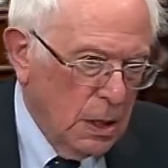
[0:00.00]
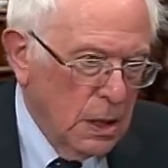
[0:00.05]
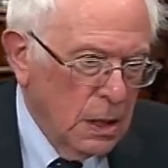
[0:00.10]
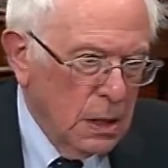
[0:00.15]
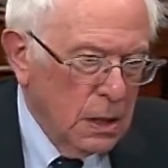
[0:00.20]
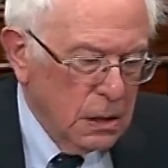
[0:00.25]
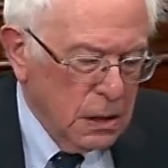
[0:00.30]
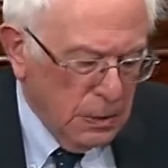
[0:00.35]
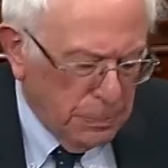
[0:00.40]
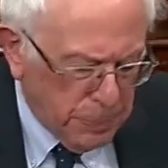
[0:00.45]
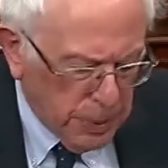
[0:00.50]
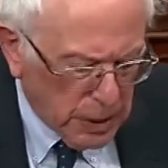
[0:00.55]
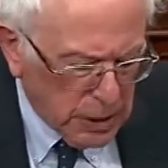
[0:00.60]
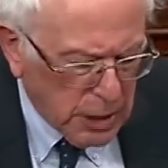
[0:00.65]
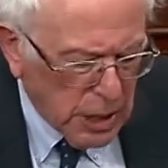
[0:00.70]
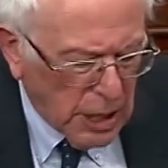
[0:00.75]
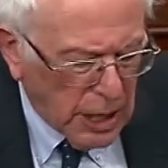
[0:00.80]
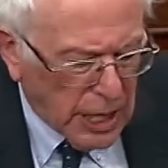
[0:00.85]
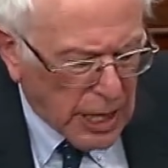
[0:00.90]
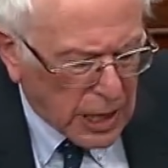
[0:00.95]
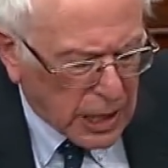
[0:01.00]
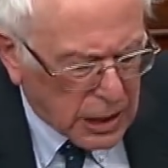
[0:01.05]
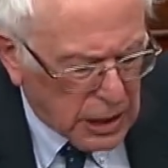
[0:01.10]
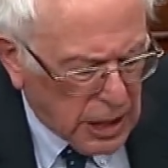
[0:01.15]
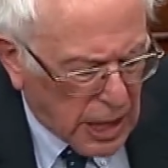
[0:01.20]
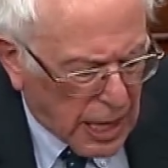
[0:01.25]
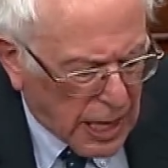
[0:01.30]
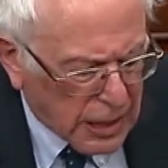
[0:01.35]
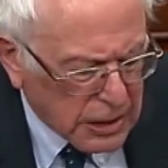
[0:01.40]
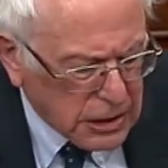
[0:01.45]
the billionaire
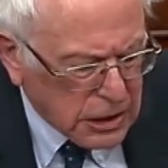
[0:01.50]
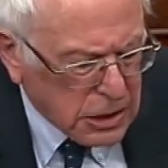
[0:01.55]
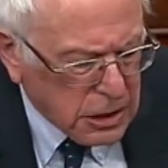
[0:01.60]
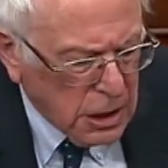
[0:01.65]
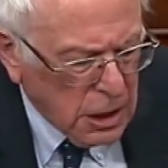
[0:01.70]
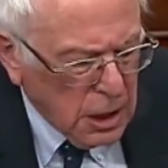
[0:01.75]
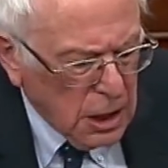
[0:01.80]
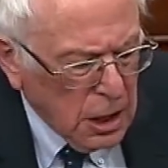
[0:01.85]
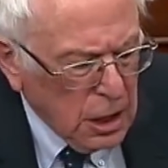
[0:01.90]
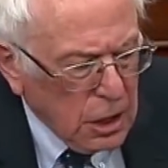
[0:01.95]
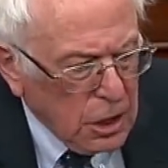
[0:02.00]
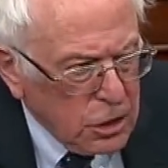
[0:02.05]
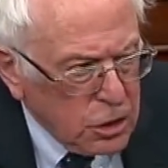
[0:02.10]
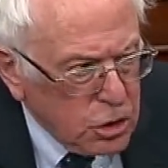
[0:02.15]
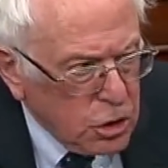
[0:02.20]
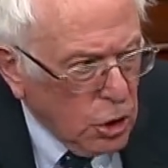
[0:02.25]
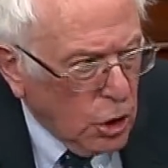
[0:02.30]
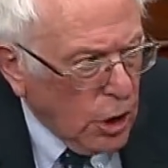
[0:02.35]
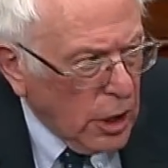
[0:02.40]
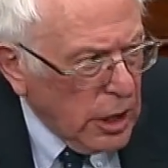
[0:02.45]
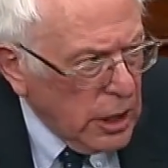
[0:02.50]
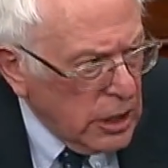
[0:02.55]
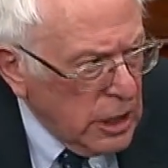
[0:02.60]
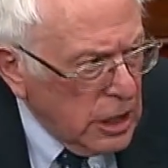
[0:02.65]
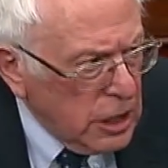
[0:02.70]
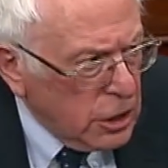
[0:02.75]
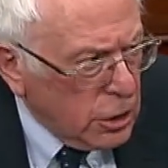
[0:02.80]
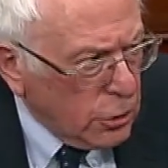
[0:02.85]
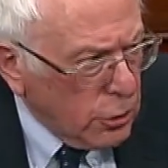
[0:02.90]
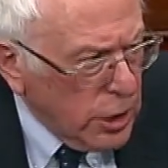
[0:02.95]
class saw an
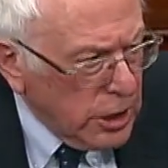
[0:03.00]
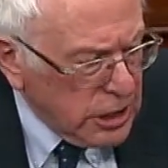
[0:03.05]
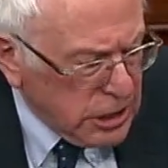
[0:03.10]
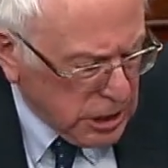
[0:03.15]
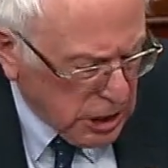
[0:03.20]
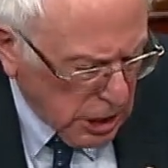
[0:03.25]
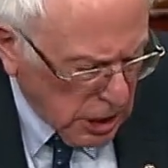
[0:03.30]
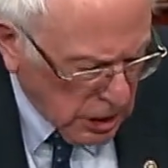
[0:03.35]
increase in